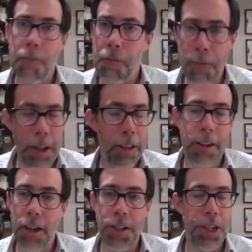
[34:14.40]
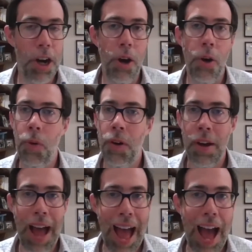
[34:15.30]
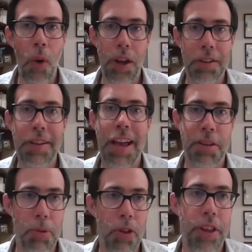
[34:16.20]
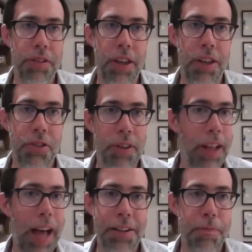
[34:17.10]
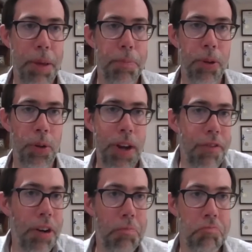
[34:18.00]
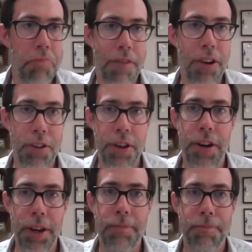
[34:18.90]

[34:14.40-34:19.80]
really does show how accessible this is to lots of people who never considered it.